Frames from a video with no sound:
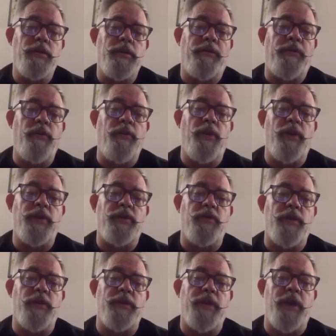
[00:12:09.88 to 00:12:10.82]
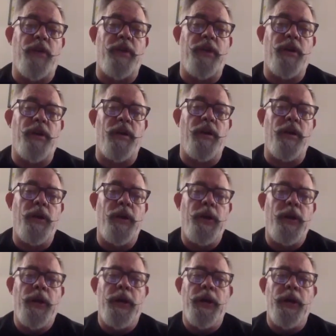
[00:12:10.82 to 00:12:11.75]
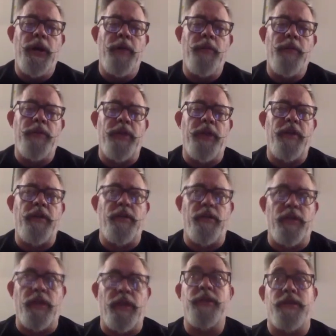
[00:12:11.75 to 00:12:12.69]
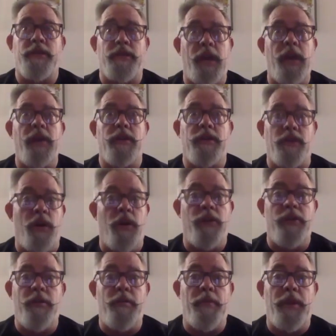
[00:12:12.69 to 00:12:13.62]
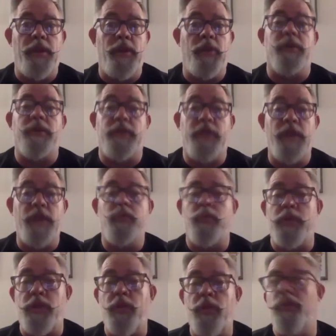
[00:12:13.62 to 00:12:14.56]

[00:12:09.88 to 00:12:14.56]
a few restaurants out here, and it says on their menu, it says when you